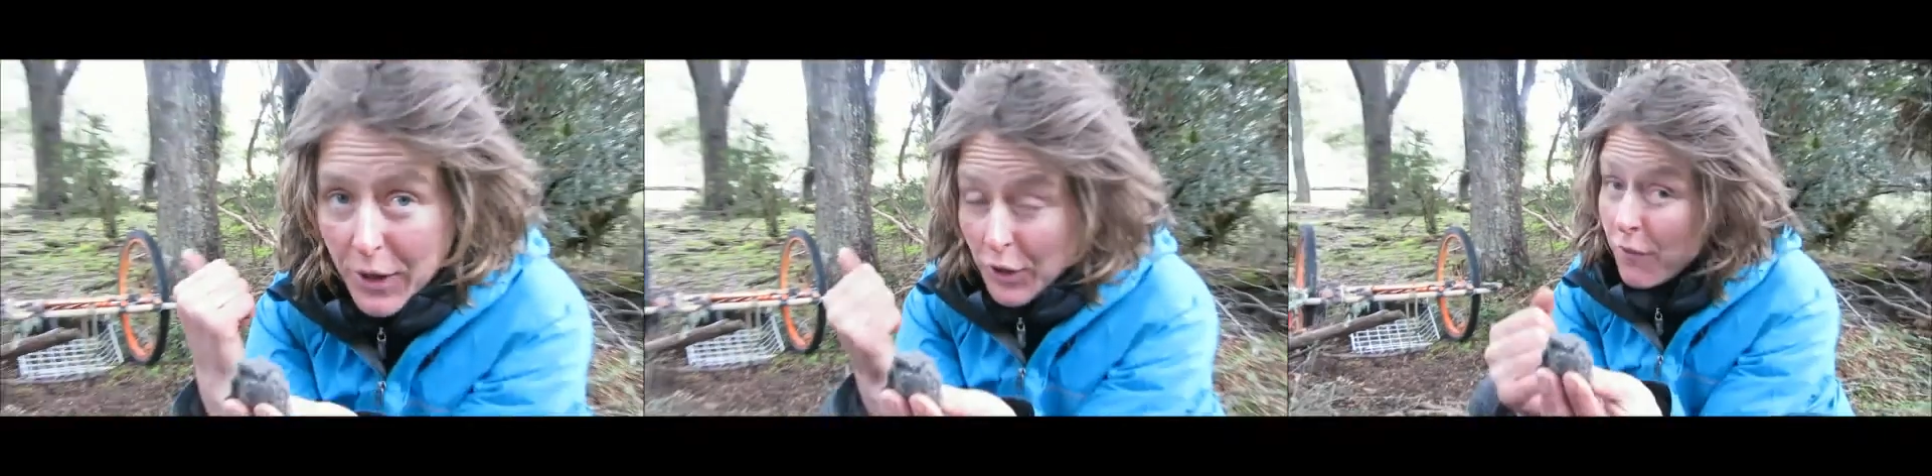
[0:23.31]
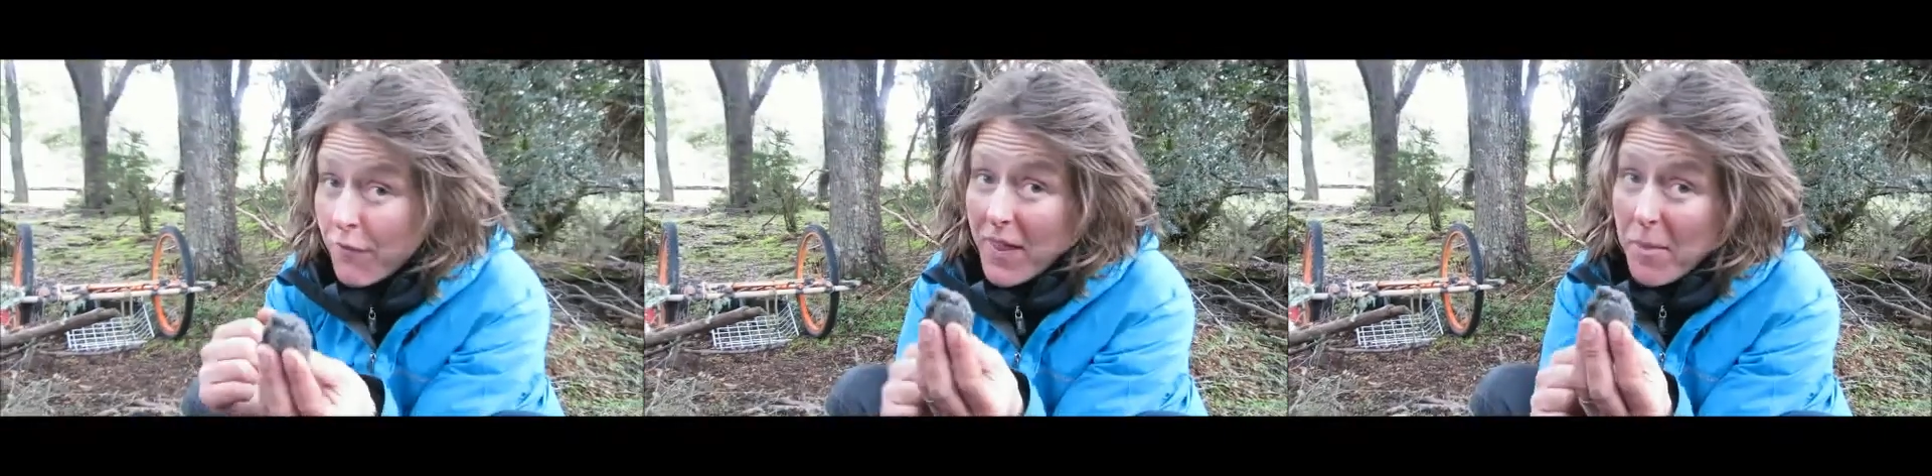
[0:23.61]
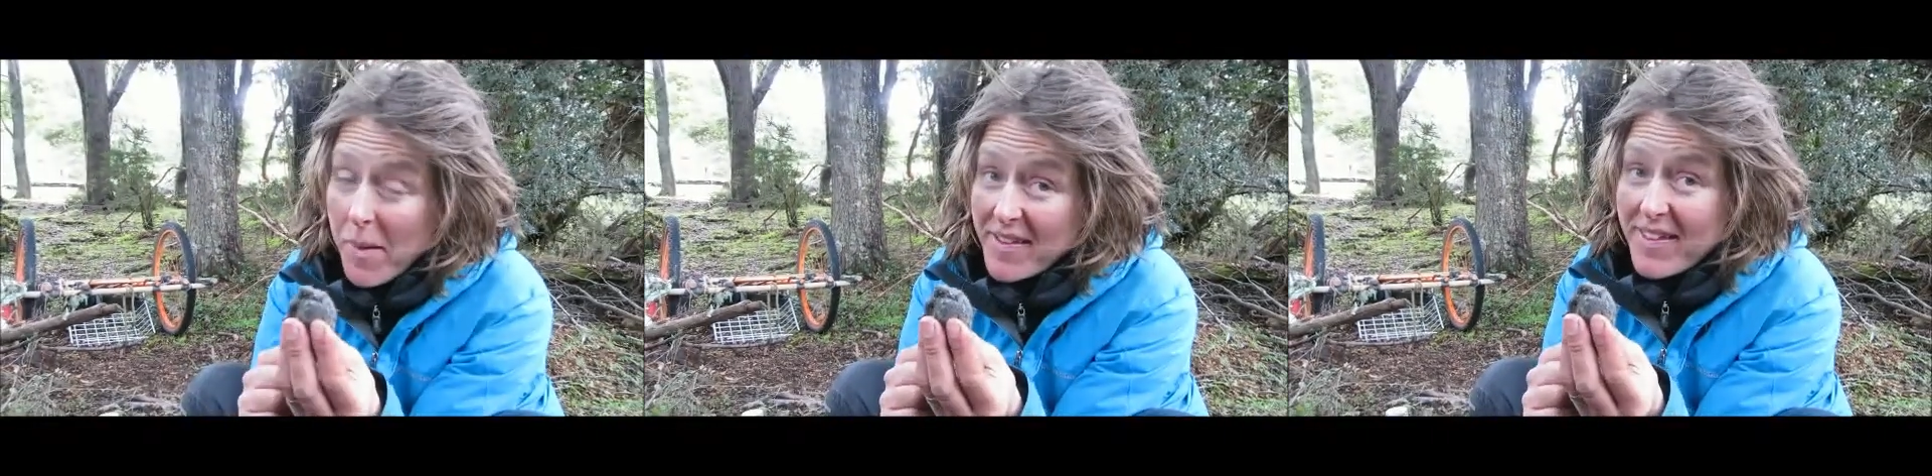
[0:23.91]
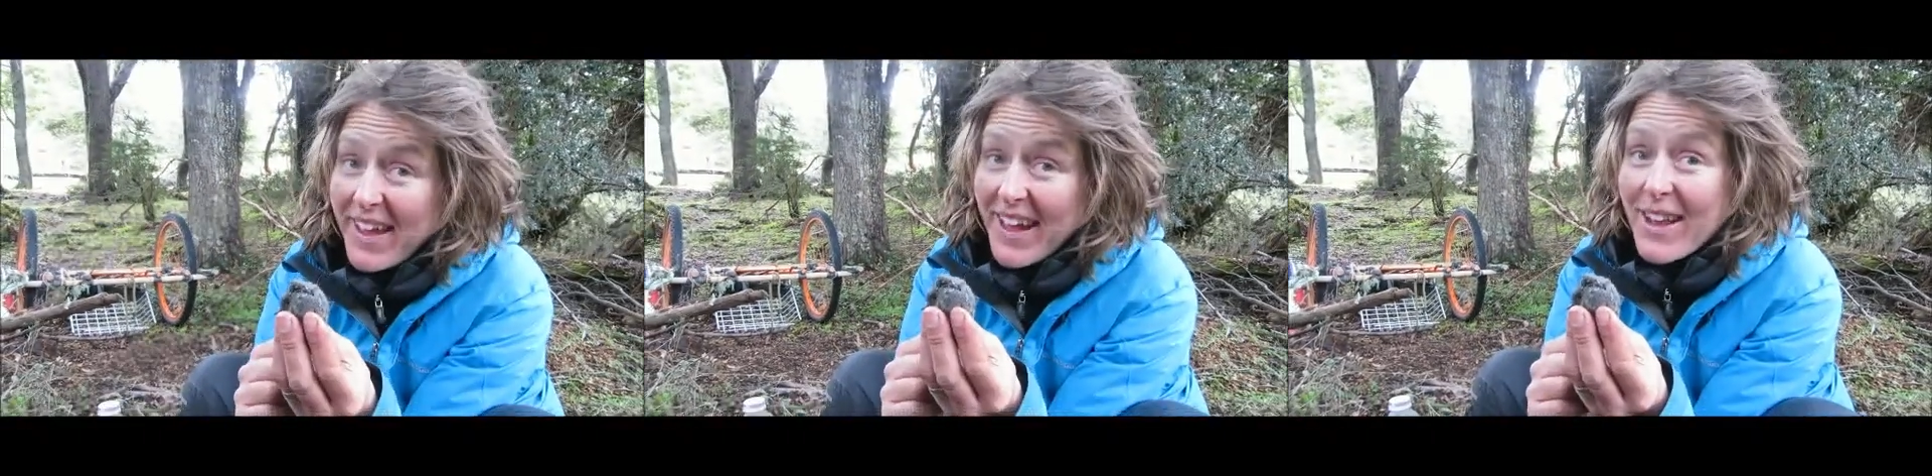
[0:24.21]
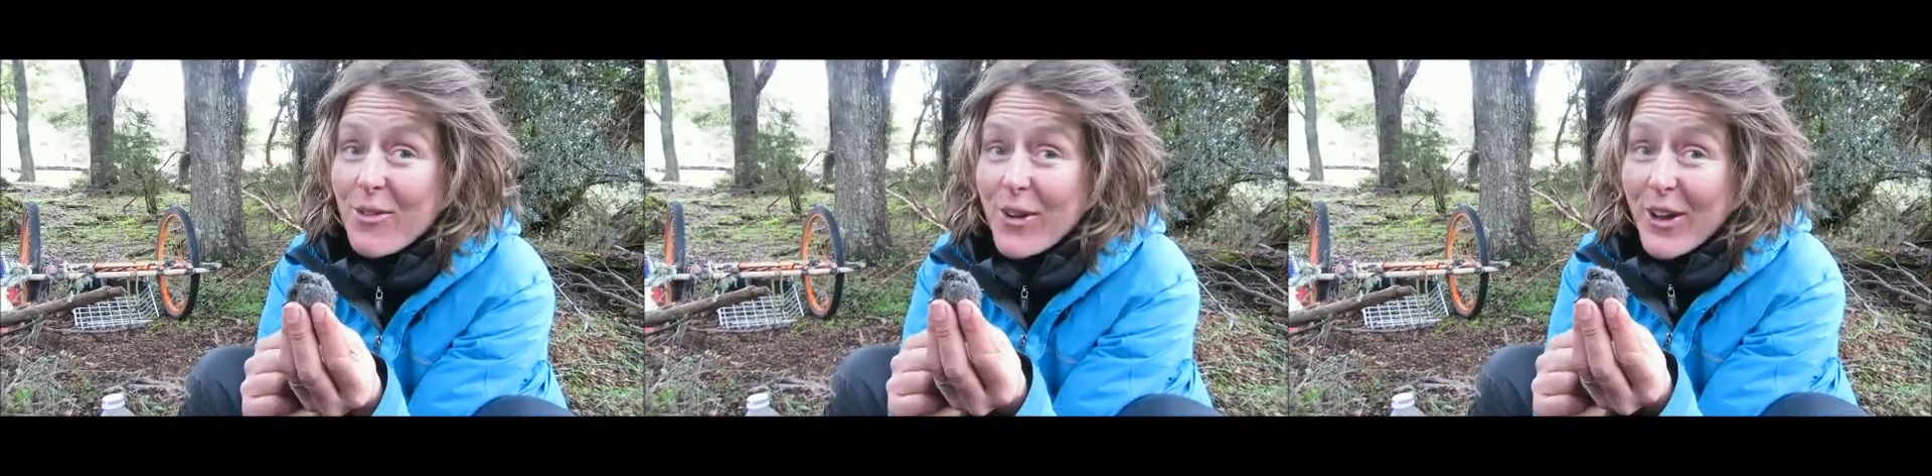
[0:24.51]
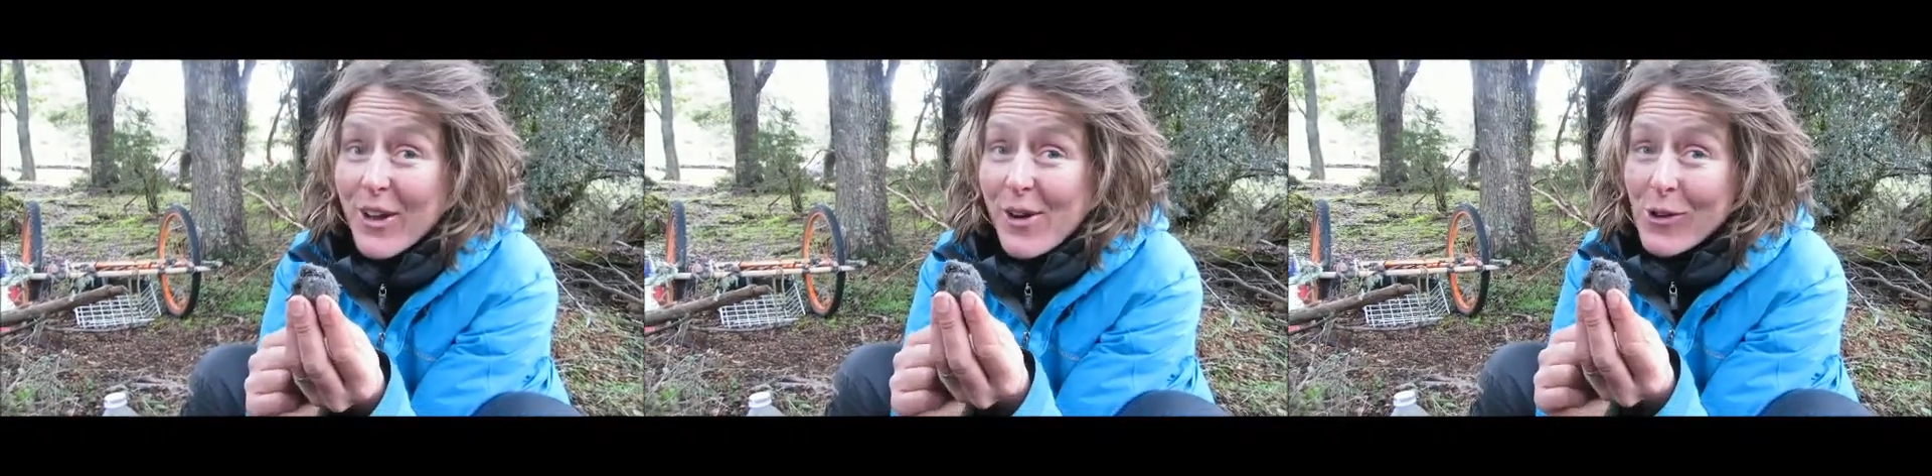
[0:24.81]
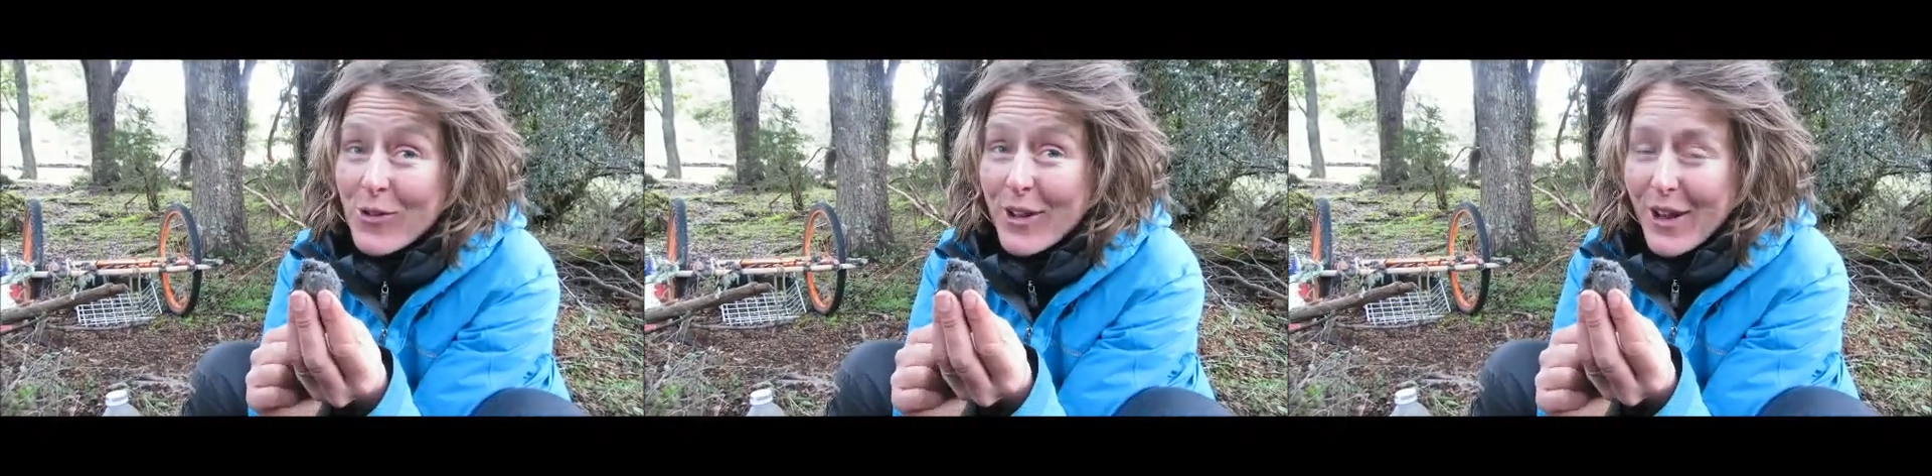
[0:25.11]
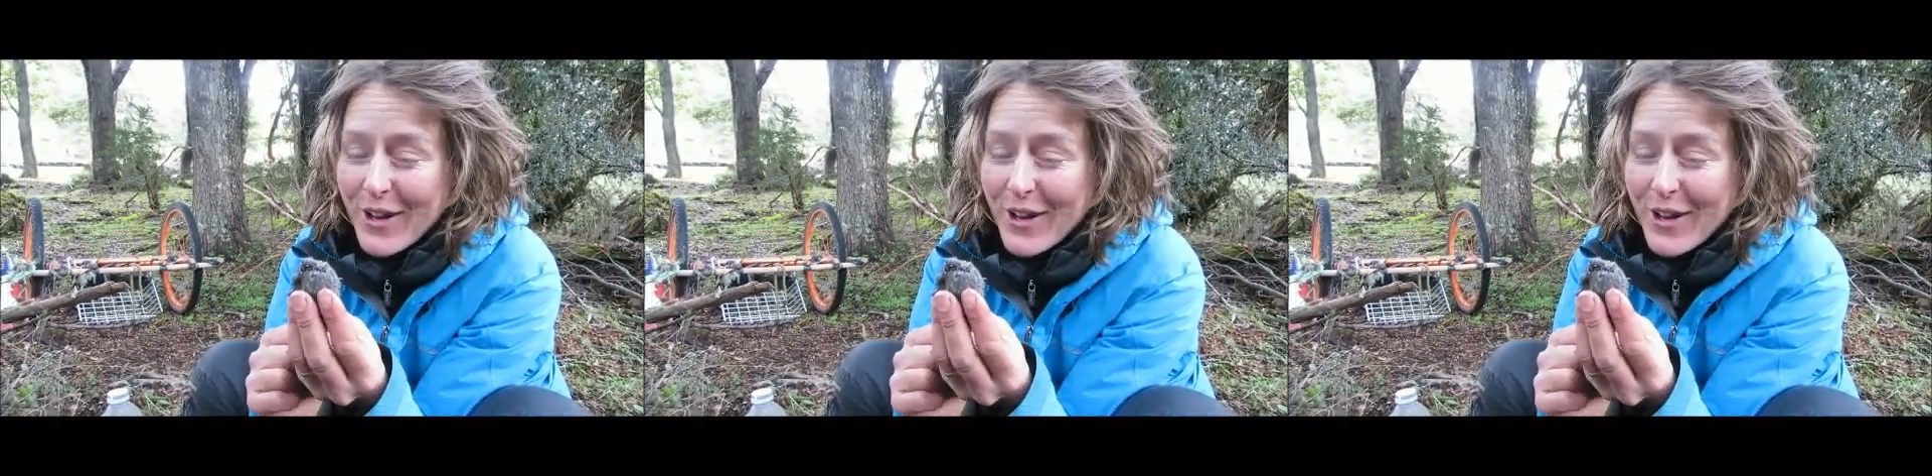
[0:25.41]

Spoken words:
Okay. You find the best things when you go off.